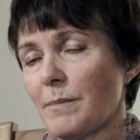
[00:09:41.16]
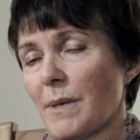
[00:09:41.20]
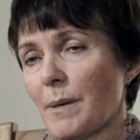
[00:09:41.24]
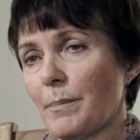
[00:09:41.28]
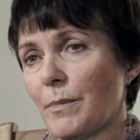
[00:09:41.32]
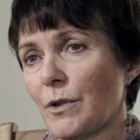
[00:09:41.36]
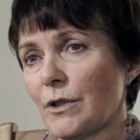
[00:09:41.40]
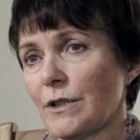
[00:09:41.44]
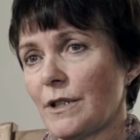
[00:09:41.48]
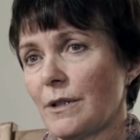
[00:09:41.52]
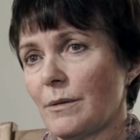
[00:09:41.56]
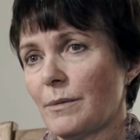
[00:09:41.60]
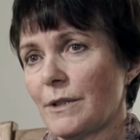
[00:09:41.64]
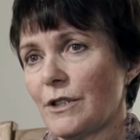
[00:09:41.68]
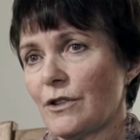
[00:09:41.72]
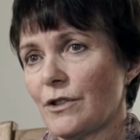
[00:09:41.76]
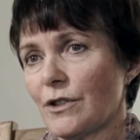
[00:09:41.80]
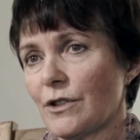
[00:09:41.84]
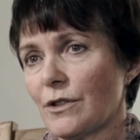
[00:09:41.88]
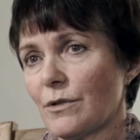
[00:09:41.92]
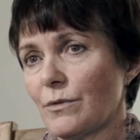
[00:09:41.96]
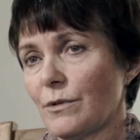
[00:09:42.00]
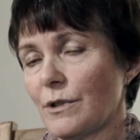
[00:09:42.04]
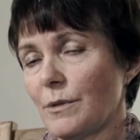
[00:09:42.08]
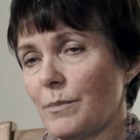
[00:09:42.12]
in my body were
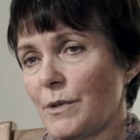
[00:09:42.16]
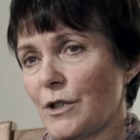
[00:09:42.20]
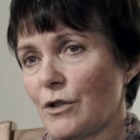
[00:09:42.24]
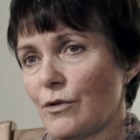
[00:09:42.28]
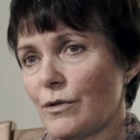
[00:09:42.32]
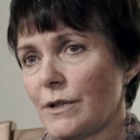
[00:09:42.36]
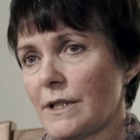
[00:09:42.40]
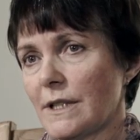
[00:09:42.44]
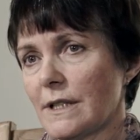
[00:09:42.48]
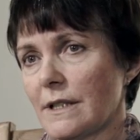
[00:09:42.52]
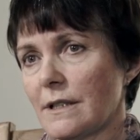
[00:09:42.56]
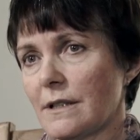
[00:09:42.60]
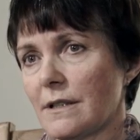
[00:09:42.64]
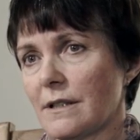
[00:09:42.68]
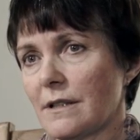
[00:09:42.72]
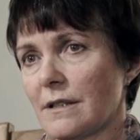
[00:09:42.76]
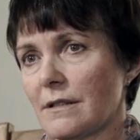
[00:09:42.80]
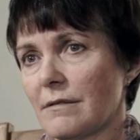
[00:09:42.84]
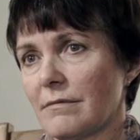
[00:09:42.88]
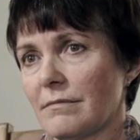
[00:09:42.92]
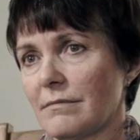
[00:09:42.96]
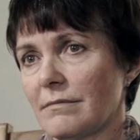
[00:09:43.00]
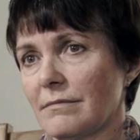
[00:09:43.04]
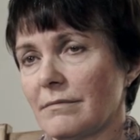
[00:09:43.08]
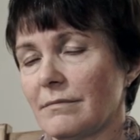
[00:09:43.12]
just going to be
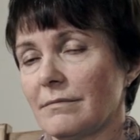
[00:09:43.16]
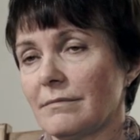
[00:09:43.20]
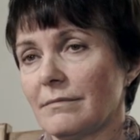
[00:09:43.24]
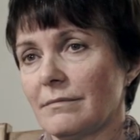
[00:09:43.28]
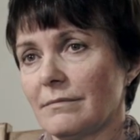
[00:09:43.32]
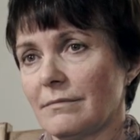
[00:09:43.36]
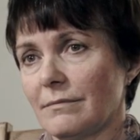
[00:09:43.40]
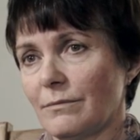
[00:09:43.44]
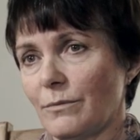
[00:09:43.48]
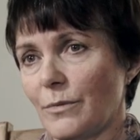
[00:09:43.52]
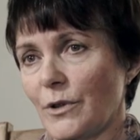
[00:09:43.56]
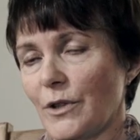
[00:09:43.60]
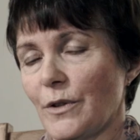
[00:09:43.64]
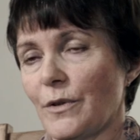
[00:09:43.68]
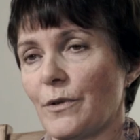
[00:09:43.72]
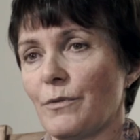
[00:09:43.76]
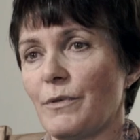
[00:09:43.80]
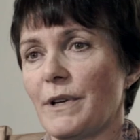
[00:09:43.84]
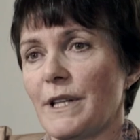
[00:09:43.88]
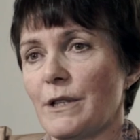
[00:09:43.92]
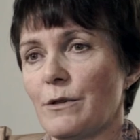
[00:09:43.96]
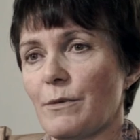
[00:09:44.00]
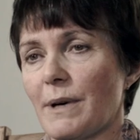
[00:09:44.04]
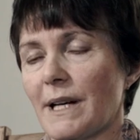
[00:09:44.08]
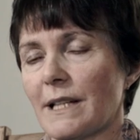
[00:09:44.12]
treated with
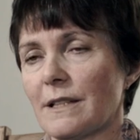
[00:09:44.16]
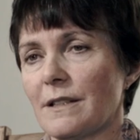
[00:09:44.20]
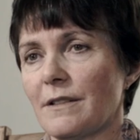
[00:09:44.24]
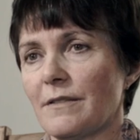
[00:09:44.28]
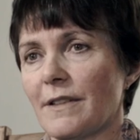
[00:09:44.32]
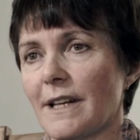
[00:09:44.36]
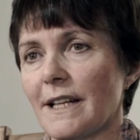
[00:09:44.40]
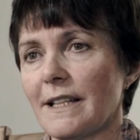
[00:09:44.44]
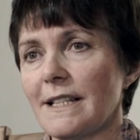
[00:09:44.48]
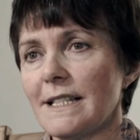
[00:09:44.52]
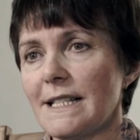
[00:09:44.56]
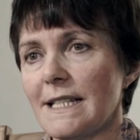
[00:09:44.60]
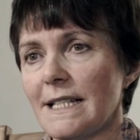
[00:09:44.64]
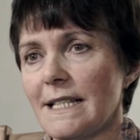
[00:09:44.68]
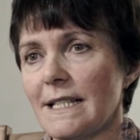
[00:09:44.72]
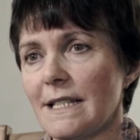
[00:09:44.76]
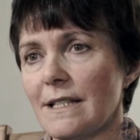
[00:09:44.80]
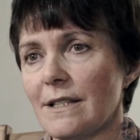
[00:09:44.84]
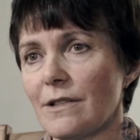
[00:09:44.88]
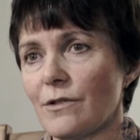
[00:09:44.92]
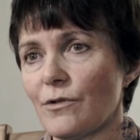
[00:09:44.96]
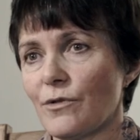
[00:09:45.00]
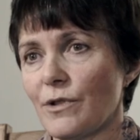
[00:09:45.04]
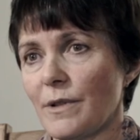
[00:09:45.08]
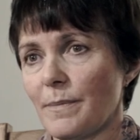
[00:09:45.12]
radioactive
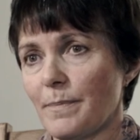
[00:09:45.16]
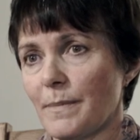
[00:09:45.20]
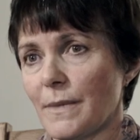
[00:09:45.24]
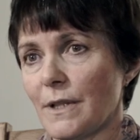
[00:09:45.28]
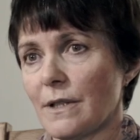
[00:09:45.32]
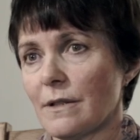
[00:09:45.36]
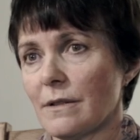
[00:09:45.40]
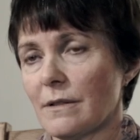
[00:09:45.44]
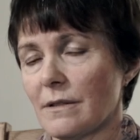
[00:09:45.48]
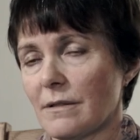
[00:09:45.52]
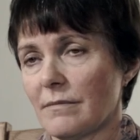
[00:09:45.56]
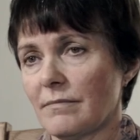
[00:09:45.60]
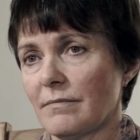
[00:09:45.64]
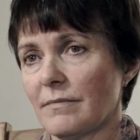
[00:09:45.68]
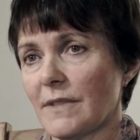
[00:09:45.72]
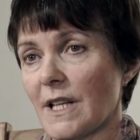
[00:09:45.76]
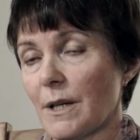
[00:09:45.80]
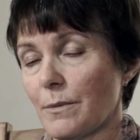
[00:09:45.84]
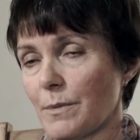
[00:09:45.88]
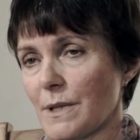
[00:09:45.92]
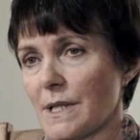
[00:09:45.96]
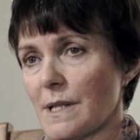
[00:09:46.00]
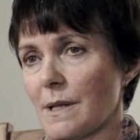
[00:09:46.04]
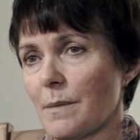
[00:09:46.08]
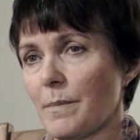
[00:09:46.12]
iodine treatment.
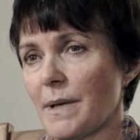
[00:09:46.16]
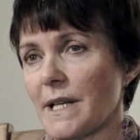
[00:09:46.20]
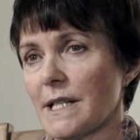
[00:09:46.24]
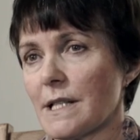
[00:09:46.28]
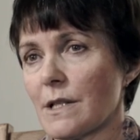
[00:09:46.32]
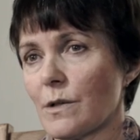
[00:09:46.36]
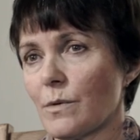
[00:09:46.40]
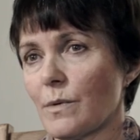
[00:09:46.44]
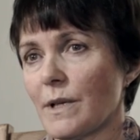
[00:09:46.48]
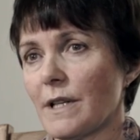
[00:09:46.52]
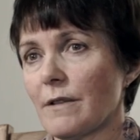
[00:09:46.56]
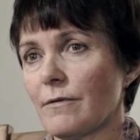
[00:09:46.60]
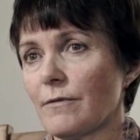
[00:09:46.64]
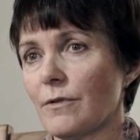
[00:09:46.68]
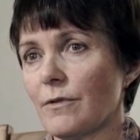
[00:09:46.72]
That was the best way